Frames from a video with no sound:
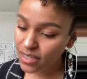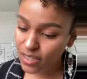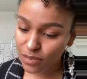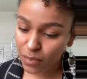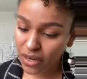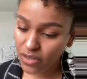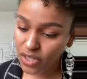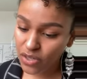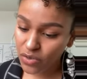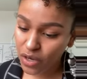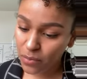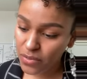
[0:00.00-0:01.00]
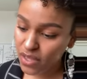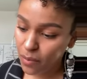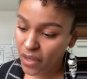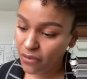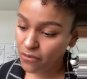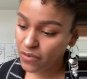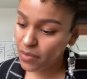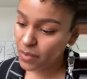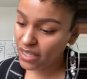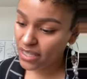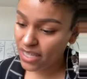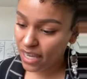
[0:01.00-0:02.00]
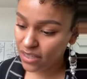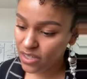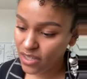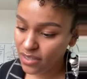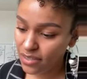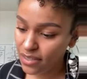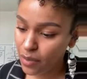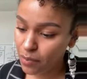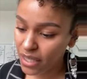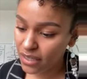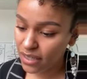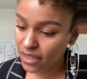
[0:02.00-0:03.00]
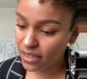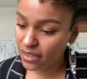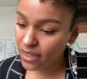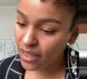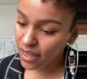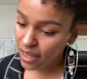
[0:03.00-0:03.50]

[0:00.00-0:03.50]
disparaging tropes about female intelligence, ability,